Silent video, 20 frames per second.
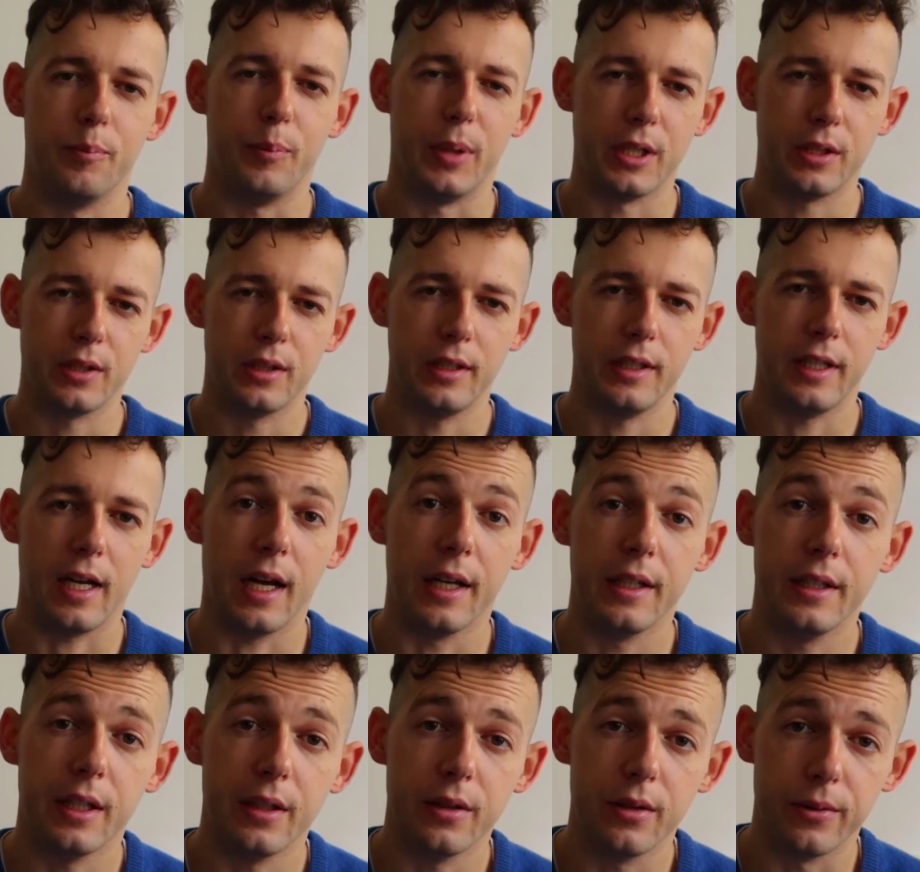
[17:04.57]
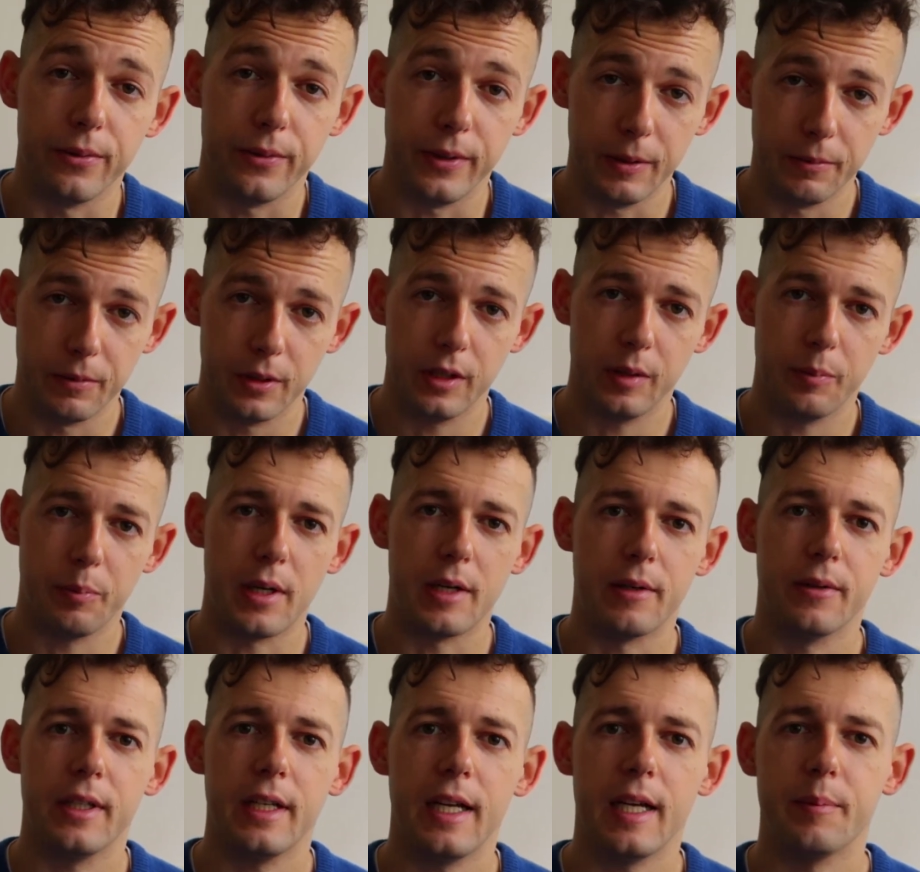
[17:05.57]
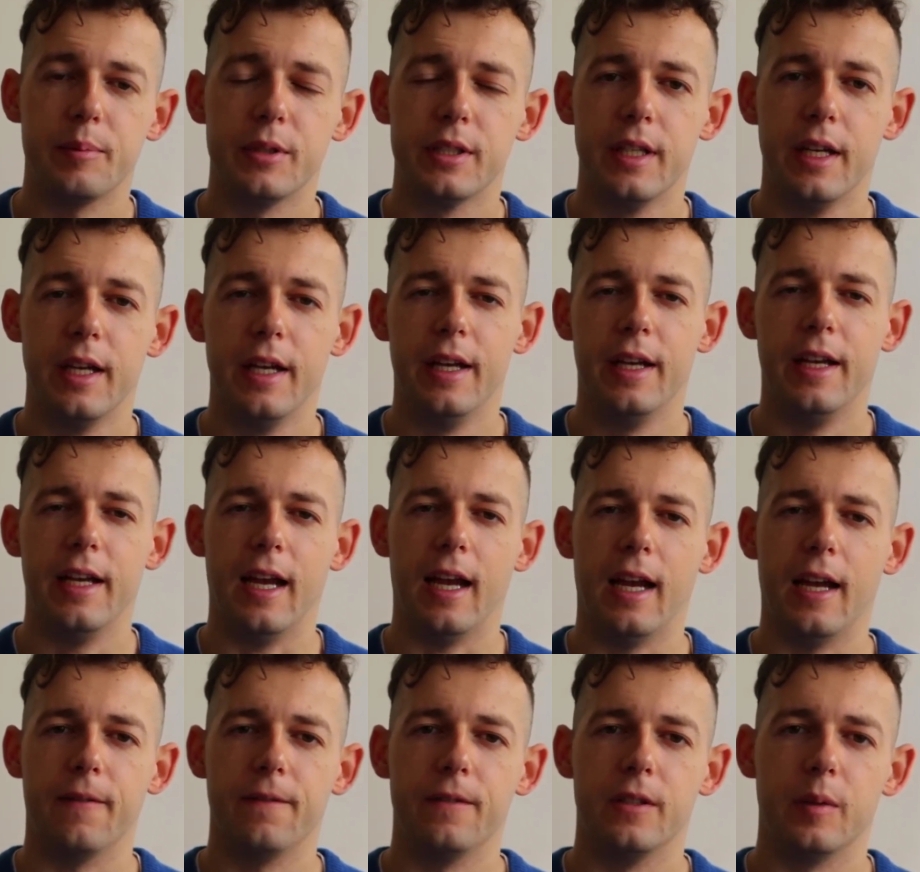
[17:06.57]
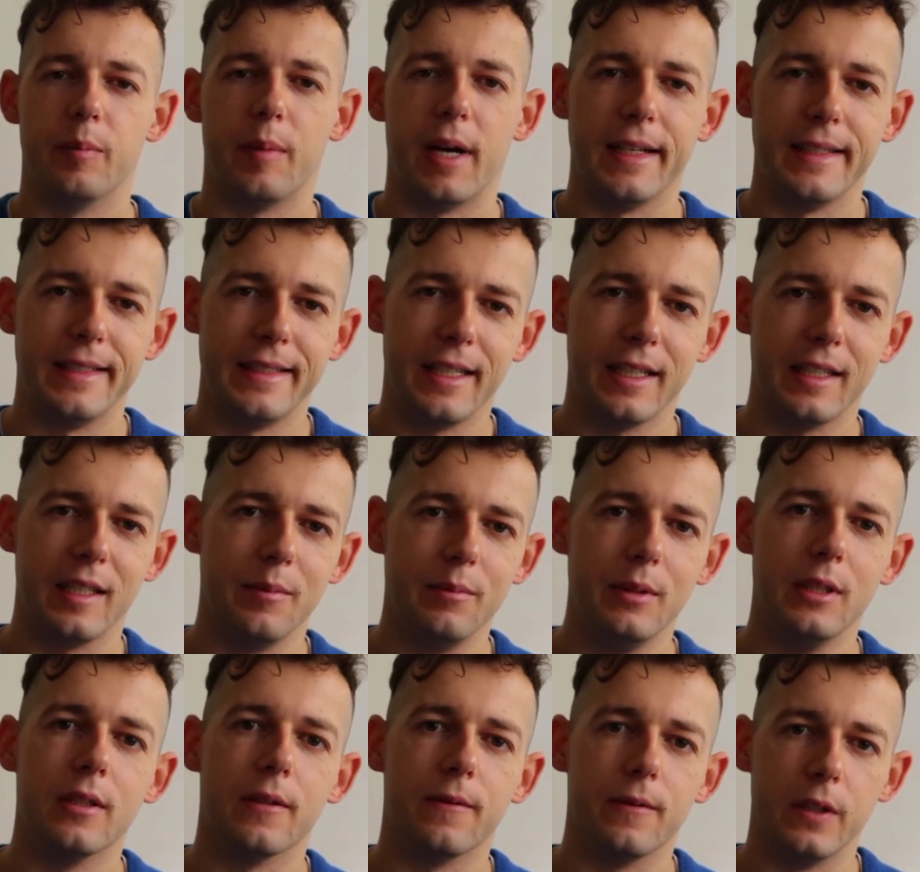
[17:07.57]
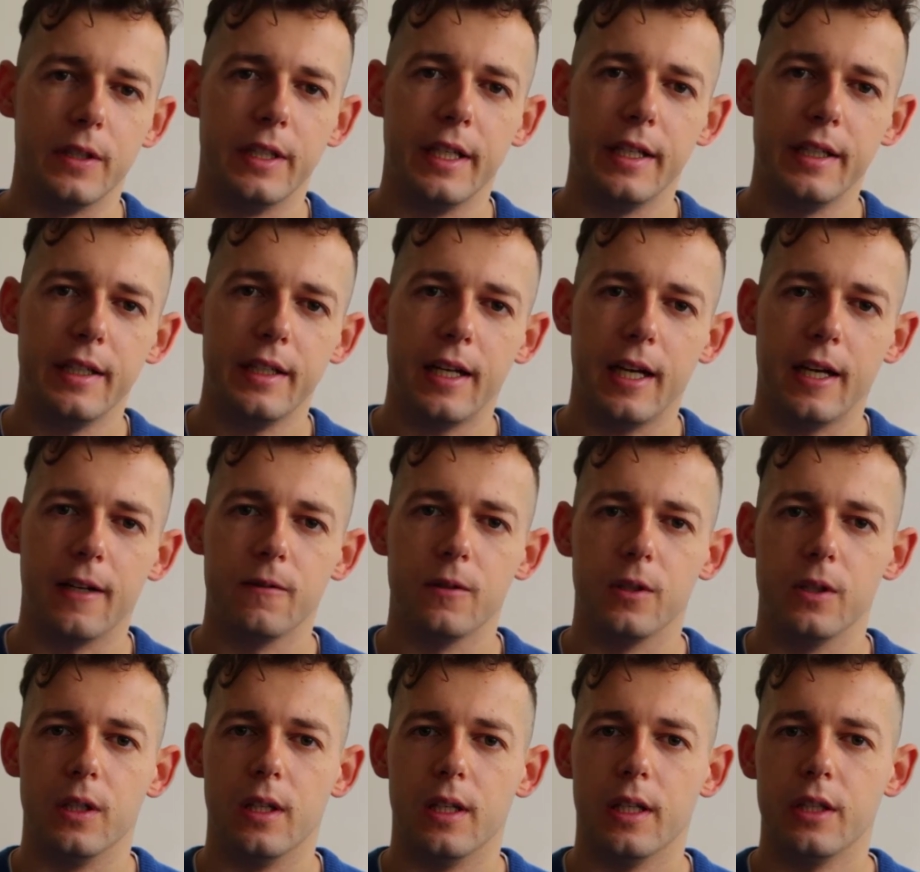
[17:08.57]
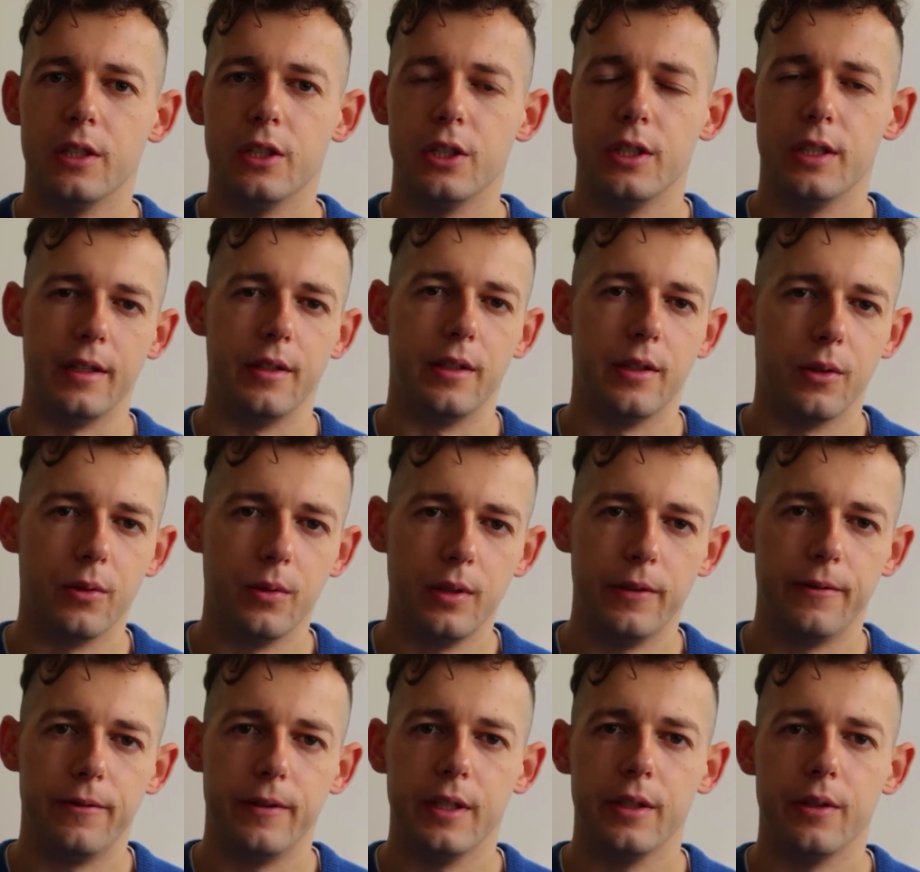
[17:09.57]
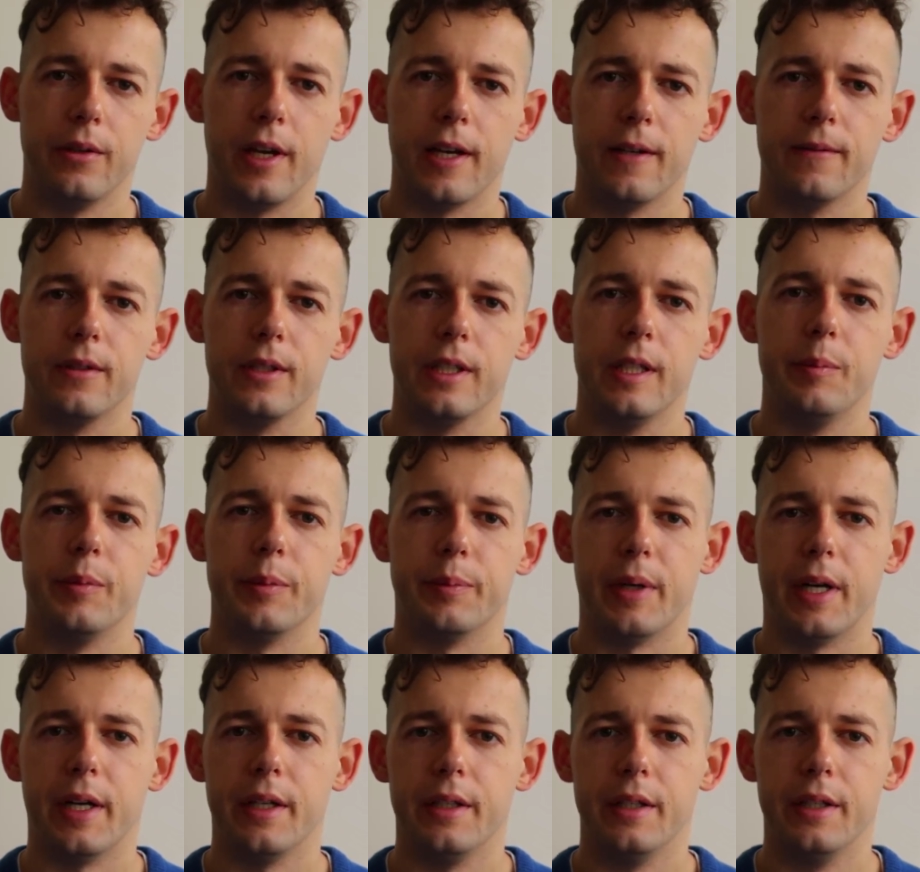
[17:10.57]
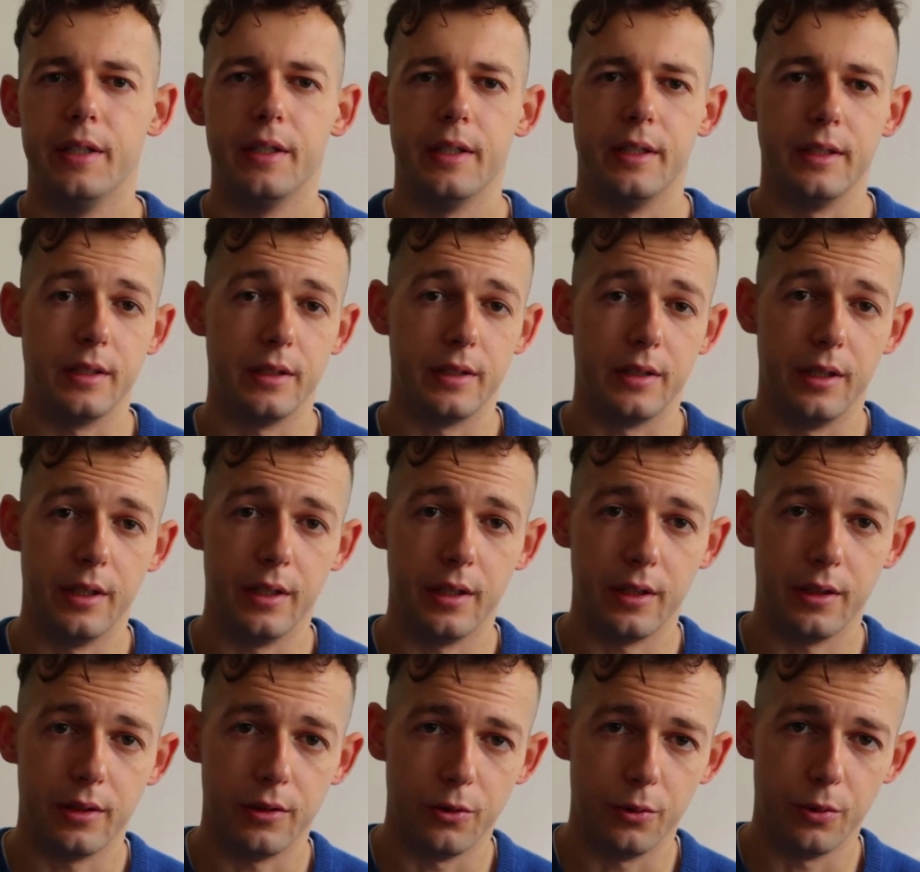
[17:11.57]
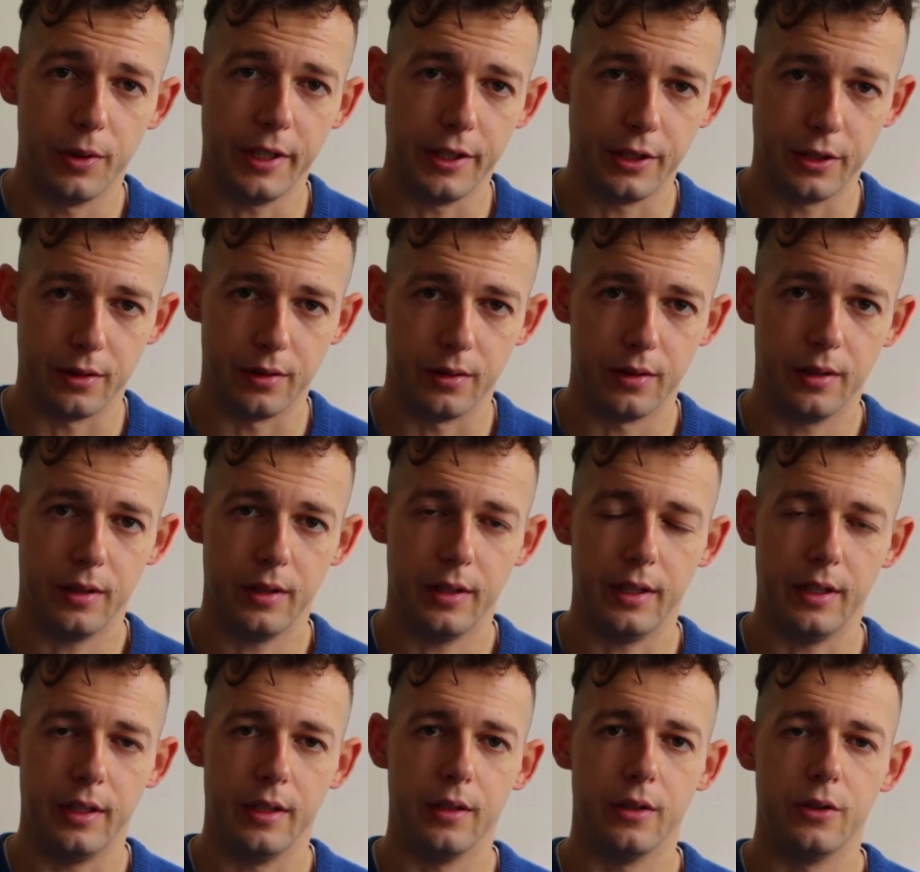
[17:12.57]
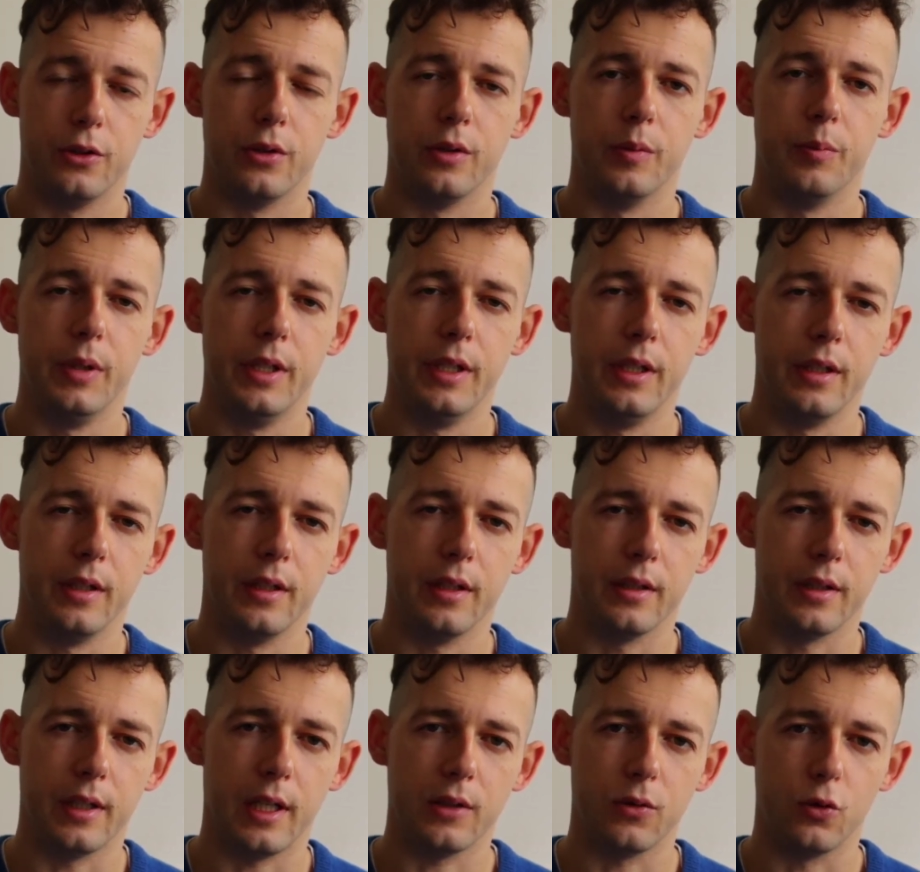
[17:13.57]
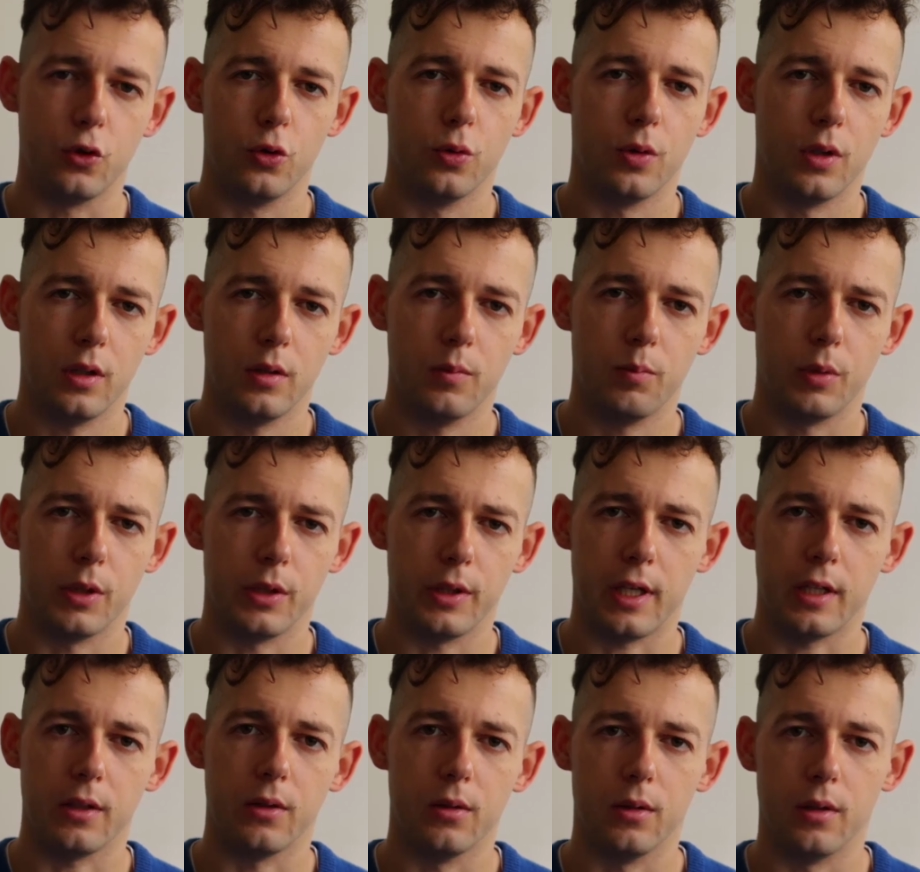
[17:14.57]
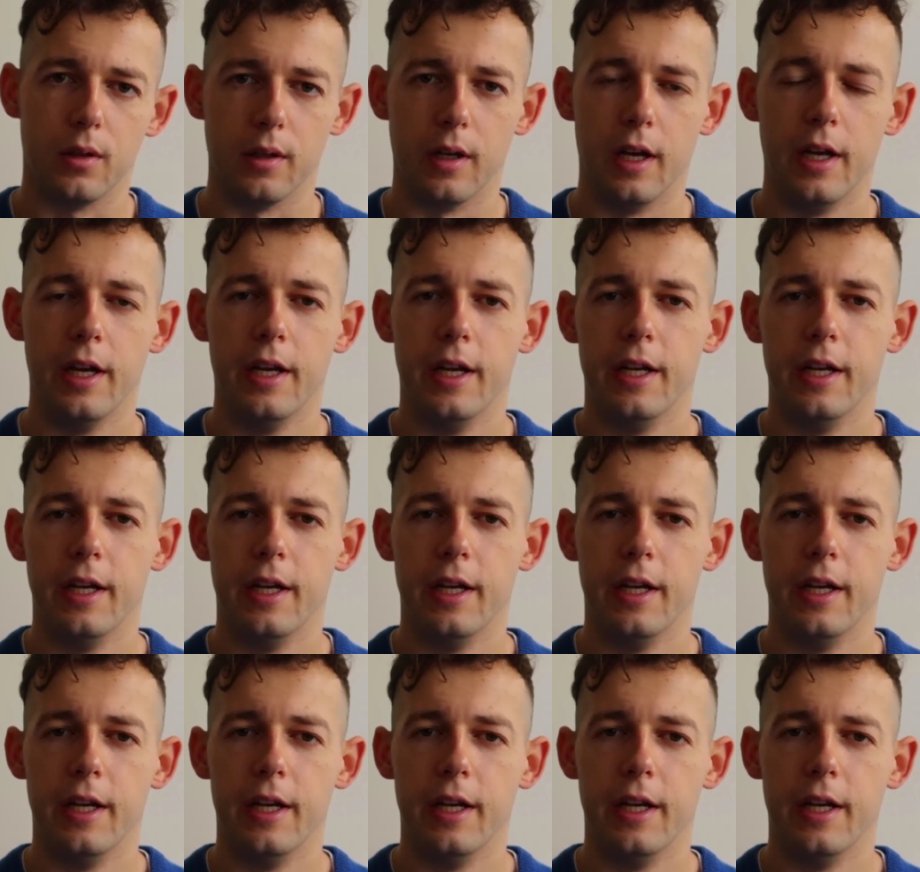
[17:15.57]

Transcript: Personally, I tend to favor the power naps after my second meal of the day, after the lunch. And the only thing you have to keep in mind here is the duration. It should be not too short, but not too long.